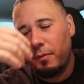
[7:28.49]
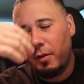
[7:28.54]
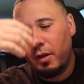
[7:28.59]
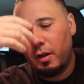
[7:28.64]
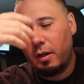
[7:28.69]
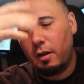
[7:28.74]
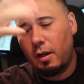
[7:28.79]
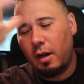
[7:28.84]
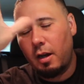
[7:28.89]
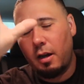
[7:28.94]

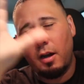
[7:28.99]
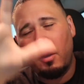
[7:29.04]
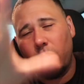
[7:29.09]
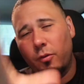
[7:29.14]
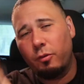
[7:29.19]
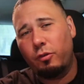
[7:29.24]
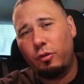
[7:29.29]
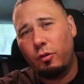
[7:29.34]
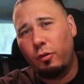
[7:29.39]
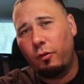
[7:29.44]
And I, I
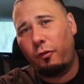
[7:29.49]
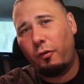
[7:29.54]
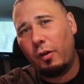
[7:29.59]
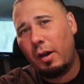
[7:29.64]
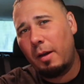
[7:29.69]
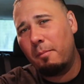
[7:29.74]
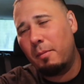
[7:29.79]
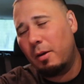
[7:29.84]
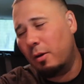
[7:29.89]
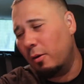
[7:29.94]
don't do
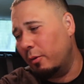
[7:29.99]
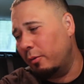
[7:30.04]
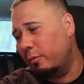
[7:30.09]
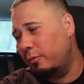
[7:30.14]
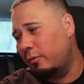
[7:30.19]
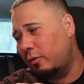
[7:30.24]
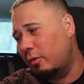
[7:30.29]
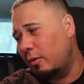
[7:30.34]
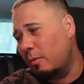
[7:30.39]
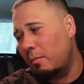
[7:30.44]
fan
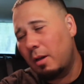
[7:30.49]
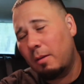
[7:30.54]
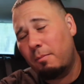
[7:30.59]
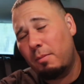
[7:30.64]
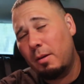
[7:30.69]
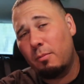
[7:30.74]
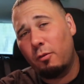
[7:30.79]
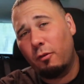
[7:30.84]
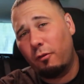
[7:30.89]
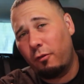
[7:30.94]
mail to make
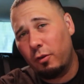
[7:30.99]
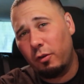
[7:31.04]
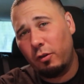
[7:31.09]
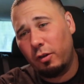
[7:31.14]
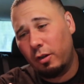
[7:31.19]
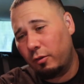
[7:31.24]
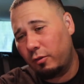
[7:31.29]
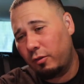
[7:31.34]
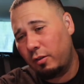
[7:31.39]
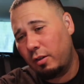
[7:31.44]
people feel
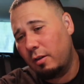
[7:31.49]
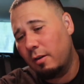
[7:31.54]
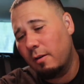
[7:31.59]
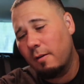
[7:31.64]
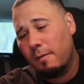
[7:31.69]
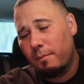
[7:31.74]
guilty.